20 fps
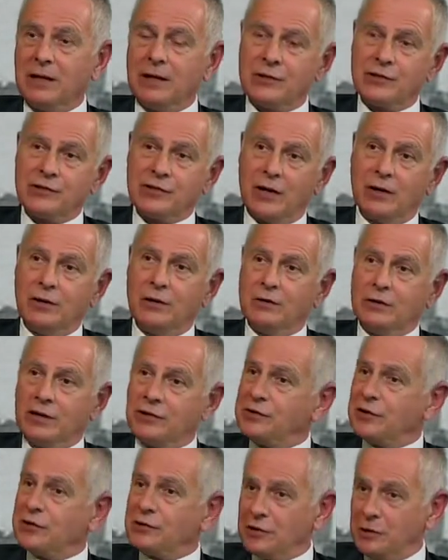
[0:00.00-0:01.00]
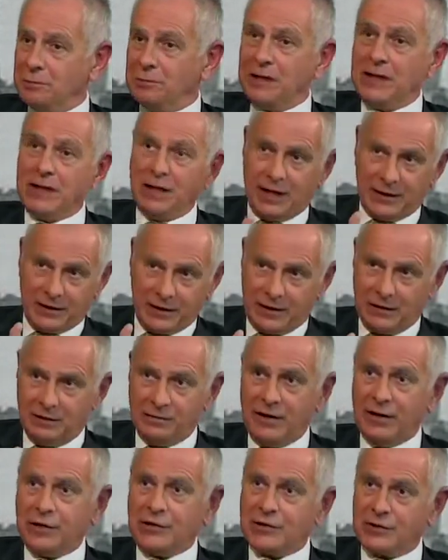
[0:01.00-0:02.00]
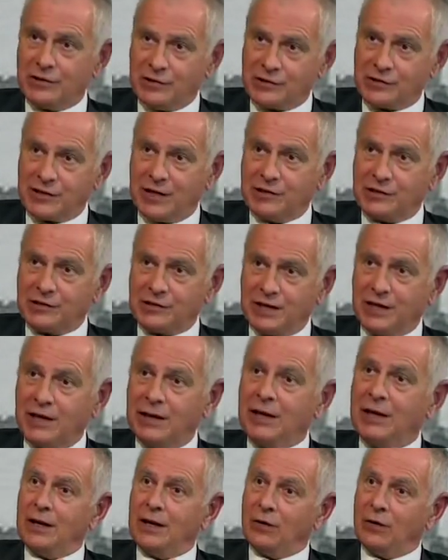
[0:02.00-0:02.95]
So this could be like the convention centre